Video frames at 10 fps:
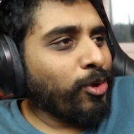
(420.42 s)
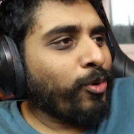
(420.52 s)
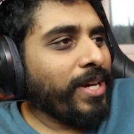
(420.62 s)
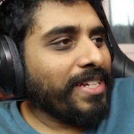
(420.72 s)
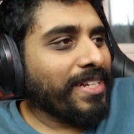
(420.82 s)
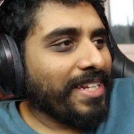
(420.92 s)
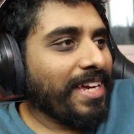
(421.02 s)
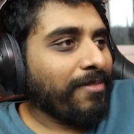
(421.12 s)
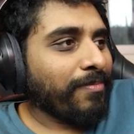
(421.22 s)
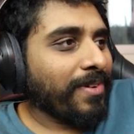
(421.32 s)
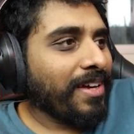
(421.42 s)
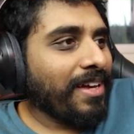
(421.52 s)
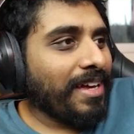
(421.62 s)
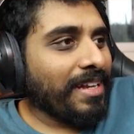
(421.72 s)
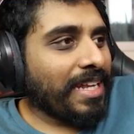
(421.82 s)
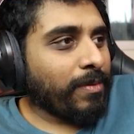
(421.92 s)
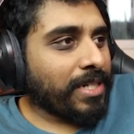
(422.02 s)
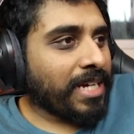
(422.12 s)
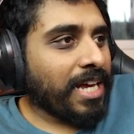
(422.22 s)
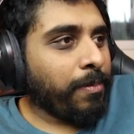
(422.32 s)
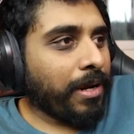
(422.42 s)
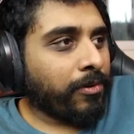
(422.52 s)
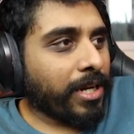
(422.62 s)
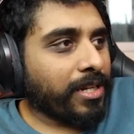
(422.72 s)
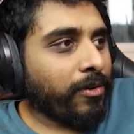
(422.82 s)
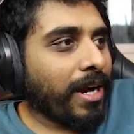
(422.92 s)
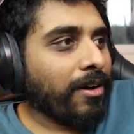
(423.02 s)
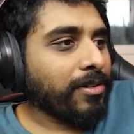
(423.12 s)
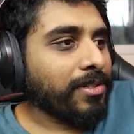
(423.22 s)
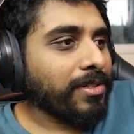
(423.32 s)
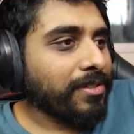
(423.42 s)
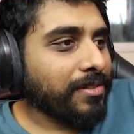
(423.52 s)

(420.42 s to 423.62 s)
quit the team? They were tired of being kicked around.